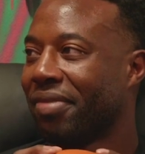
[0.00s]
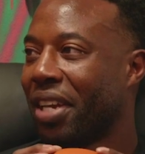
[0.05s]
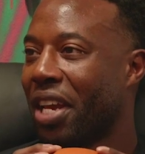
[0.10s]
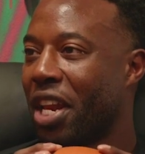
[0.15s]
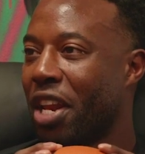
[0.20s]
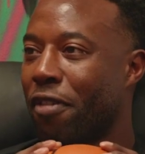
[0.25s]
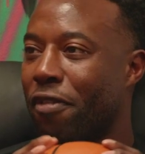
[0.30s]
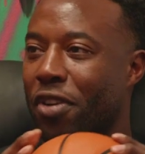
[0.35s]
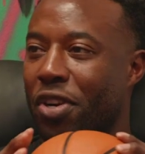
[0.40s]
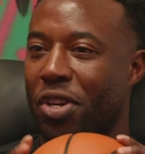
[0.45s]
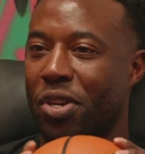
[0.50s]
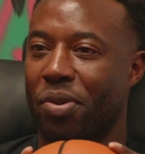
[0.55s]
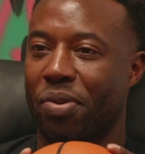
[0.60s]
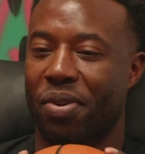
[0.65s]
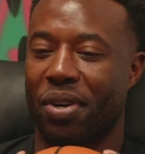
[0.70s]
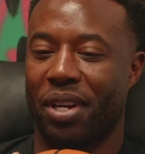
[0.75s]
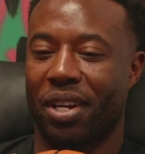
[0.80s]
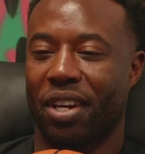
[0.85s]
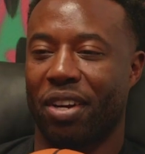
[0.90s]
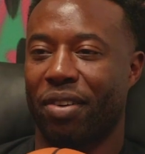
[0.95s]
And if you're
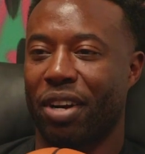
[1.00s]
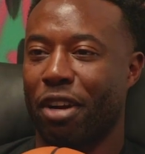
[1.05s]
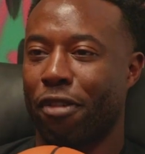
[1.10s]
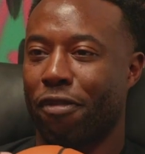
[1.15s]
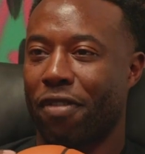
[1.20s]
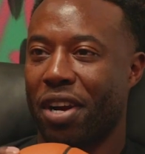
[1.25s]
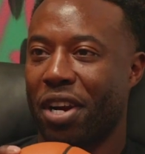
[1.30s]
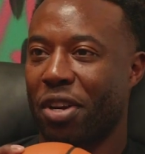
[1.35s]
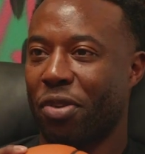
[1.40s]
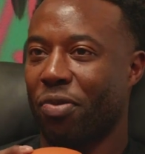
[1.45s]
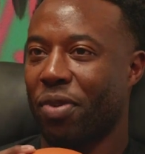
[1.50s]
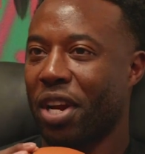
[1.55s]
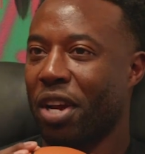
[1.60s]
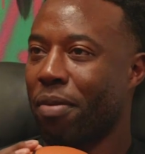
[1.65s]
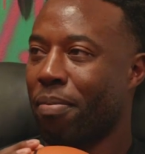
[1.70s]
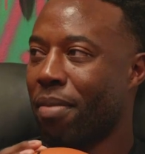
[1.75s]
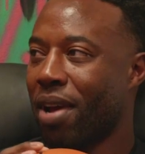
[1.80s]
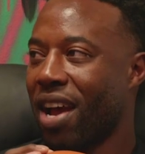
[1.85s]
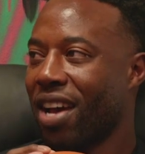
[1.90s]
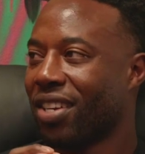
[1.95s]
doing it great, find a way
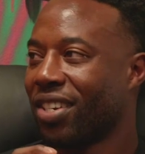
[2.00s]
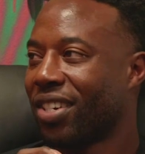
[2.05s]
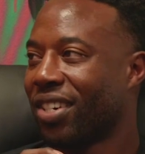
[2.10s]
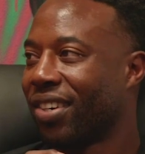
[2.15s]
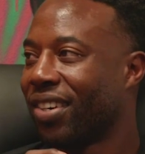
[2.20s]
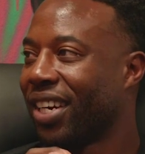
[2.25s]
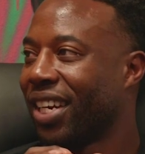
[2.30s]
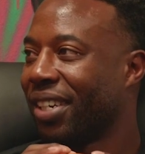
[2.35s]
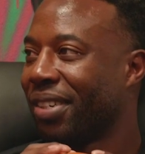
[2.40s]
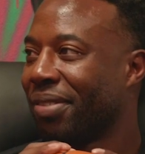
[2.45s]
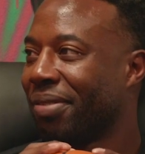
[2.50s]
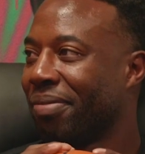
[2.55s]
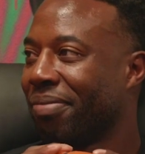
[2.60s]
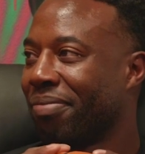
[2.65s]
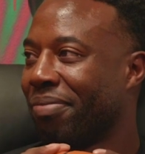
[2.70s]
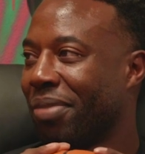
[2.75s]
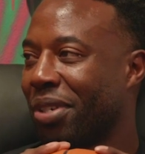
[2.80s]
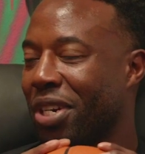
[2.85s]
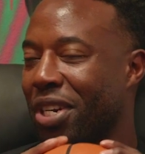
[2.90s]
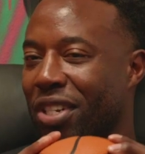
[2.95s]
to master it,
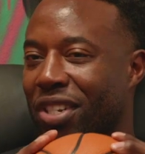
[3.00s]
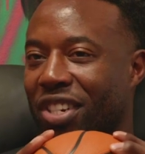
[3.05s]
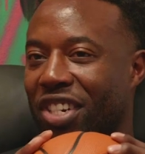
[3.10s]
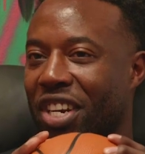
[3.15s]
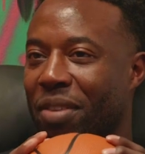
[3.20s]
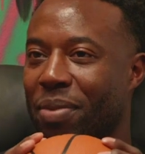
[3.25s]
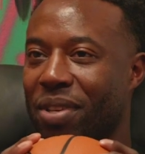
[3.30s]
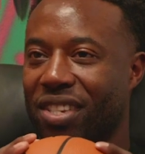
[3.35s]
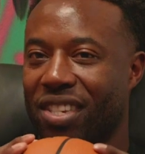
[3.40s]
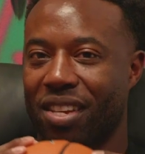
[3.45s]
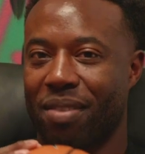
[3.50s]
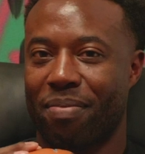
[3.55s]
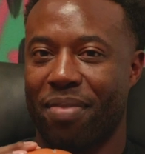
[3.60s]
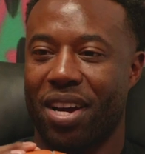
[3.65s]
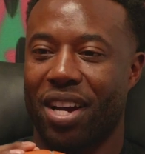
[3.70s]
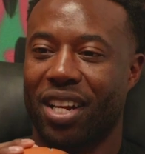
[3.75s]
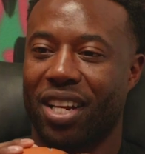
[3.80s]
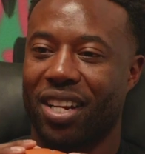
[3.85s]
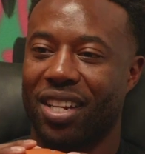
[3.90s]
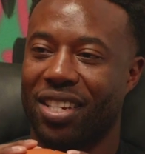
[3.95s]
because there's going to be
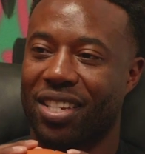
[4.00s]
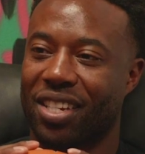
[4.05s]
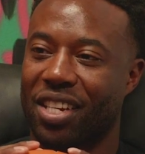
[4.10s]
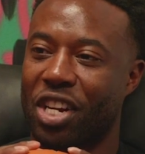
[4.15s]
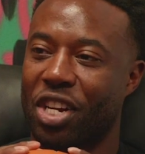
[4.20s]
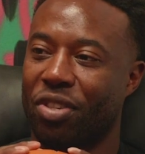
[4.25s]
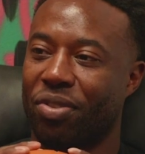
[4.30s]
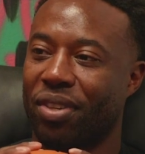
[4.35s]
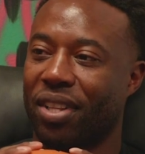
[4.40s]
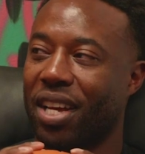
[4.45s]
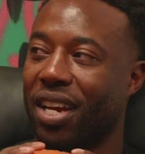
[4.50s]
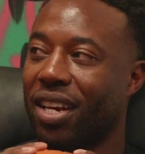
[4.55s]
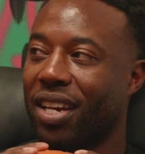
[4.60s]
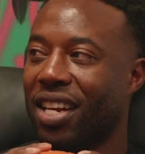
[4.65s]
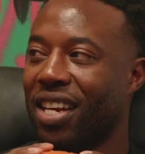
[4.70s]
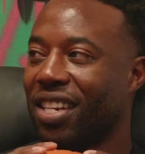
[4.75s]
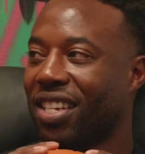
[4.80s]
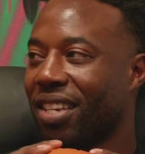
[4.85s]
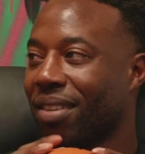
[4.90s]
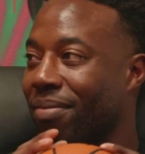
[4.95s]
somebody in this country
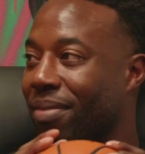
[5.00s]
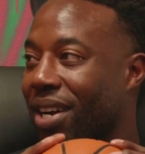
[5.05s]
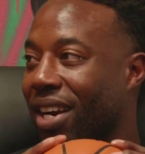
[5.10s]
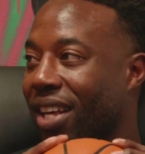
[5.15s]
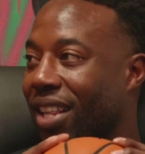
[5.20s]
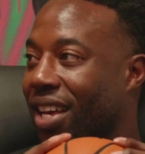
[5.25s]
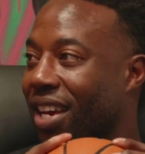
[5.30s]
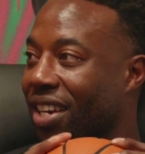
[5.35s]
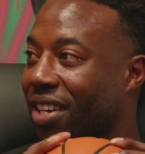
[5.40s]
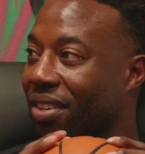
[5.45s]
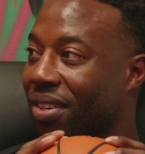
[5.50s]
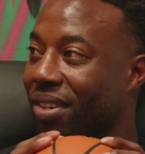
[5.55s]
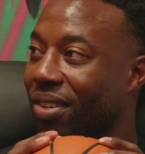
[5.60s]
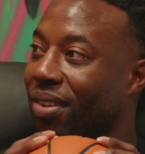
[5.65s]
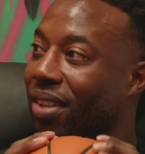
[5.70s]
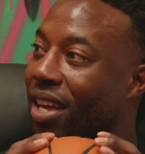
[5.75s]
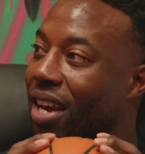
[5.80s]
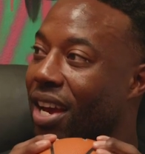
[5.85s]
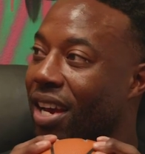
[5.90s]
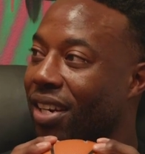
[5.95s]
that needs somebody that can
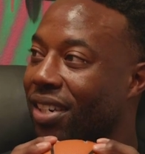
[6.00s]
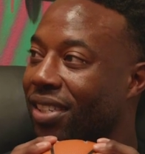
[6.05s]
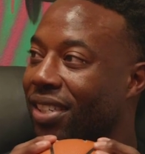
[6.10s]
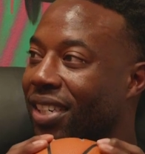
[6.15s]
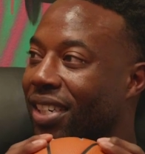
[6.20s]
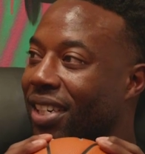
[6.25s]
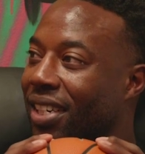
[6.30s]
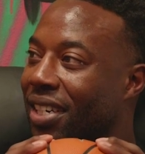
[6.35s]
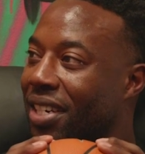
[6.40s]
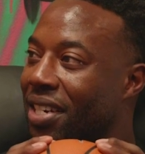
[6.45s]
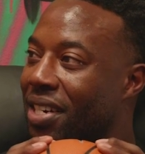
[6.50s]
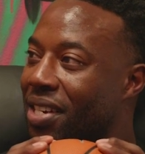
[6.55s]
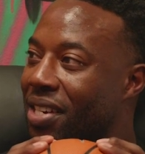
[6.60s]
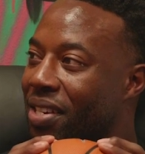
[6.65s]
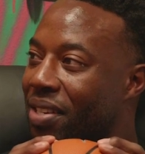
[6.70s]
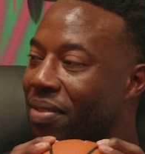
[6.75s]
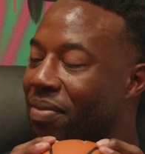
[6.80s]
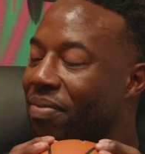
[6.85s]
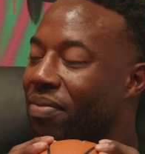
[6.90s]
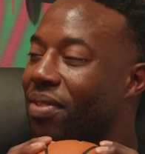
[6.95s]
do that. Yeah.
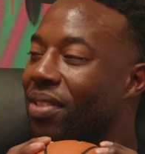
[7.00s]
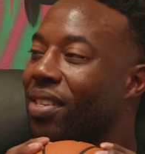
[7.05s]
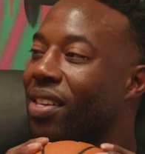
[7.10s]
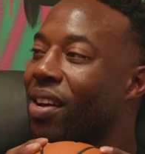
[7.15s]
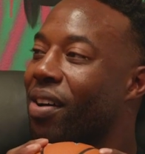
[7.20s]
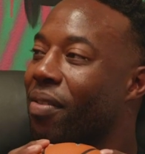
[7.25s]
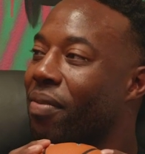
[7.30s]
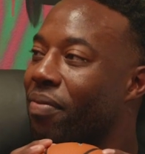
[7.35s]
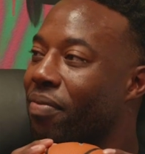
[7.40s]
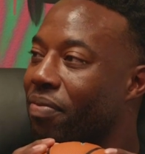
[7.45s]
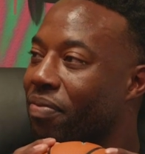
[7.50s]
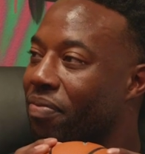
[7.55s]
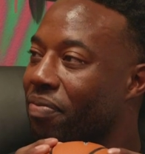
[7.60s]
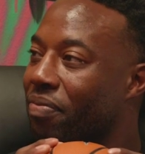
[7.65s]
So.